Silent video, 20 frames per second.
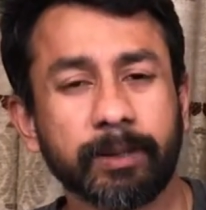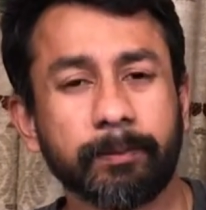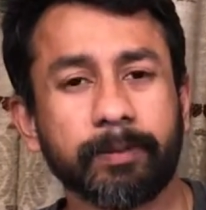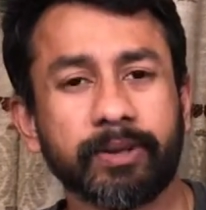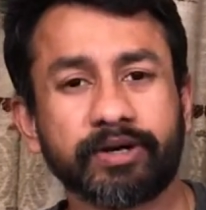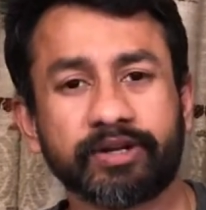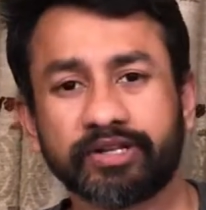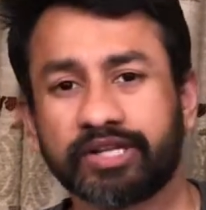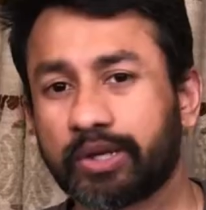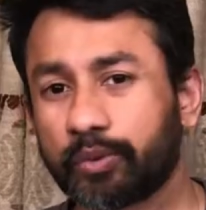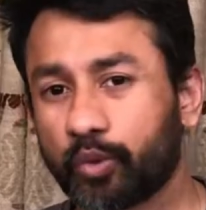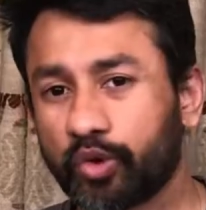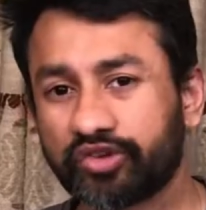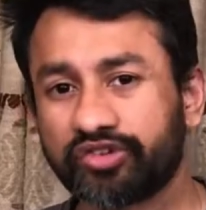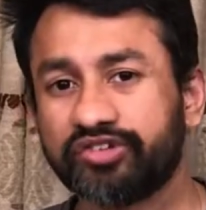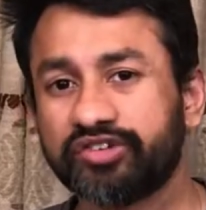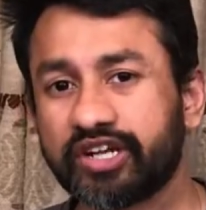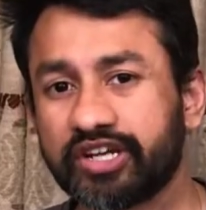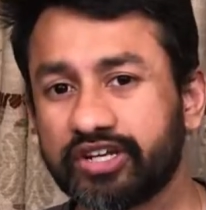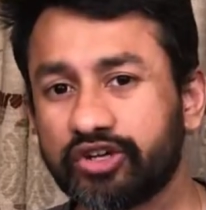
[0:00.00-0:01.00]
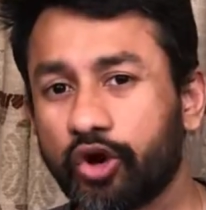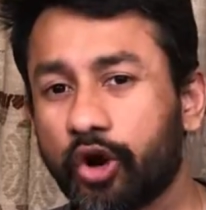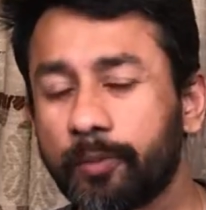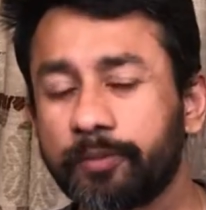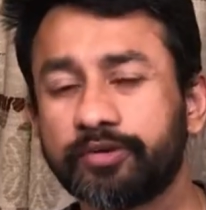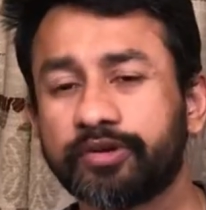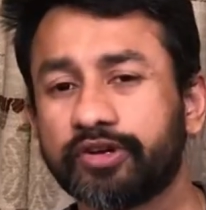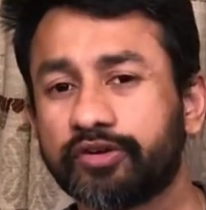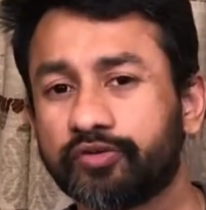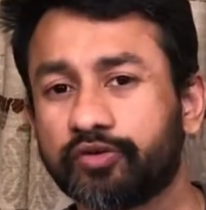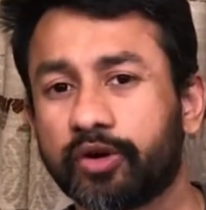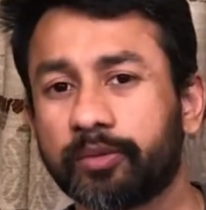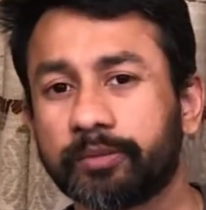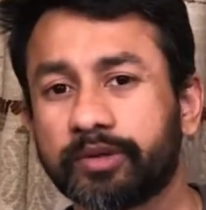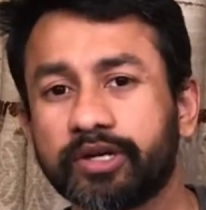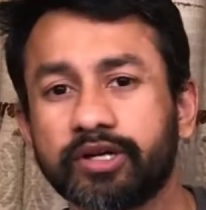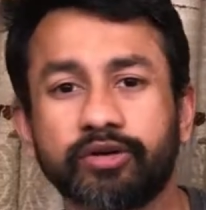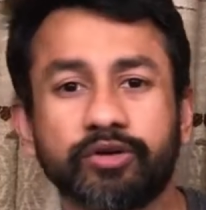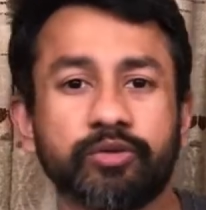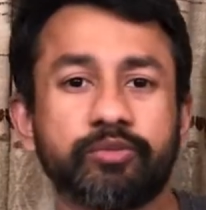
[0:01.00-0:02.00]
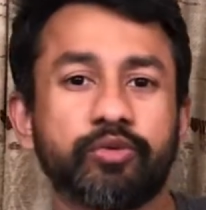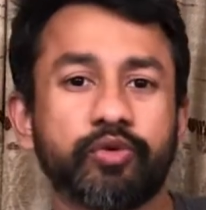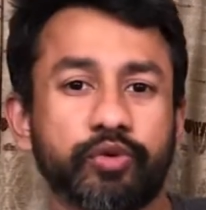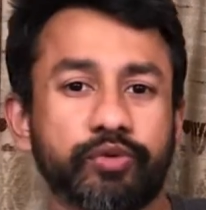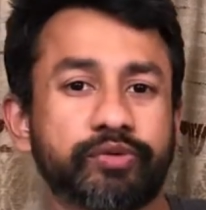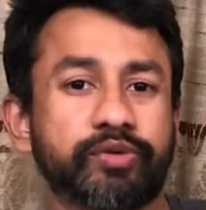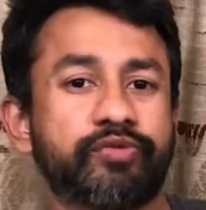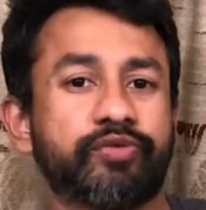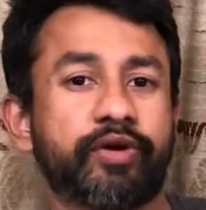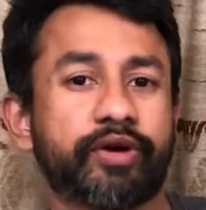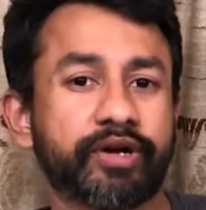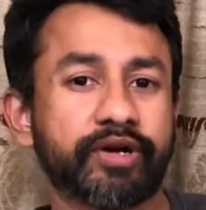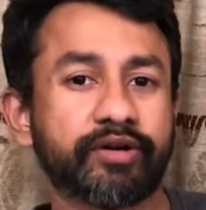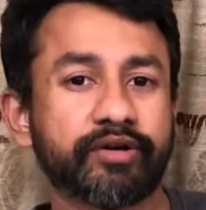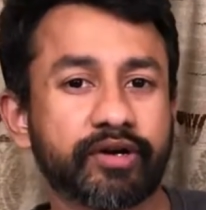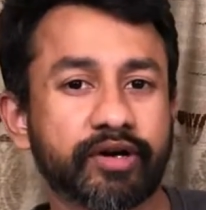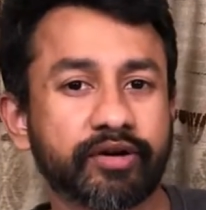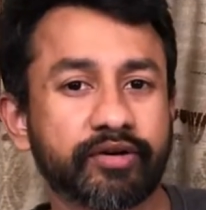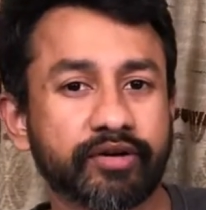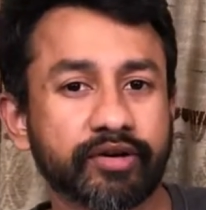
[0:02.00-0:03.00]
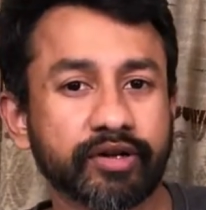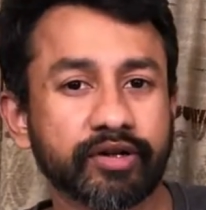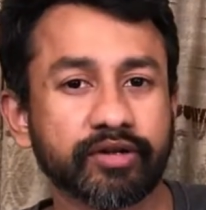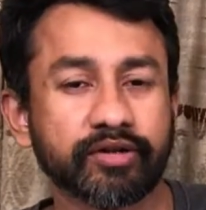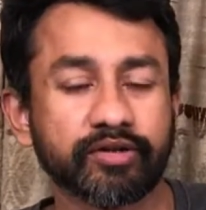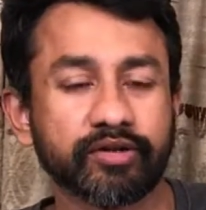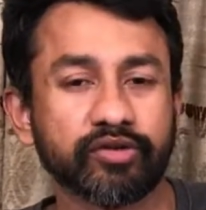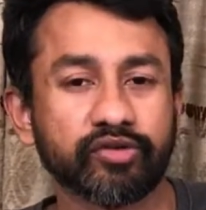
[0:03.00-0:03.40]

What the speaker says: but there wasn't any option for me to move to a foreign country.